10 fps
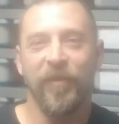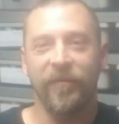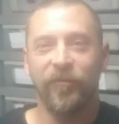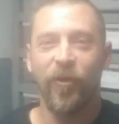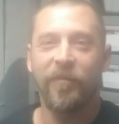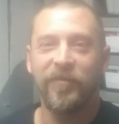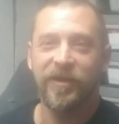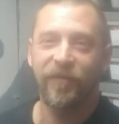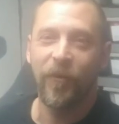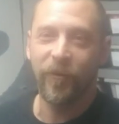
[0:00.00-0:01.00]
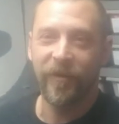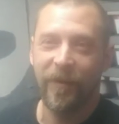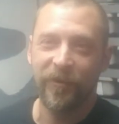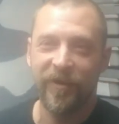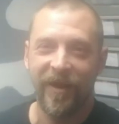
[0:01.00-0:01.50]
I've dropped this phone a
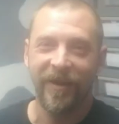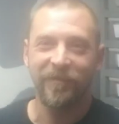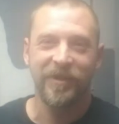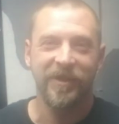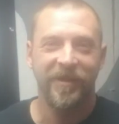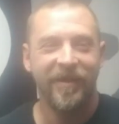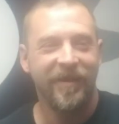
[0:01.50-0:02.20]
couple times.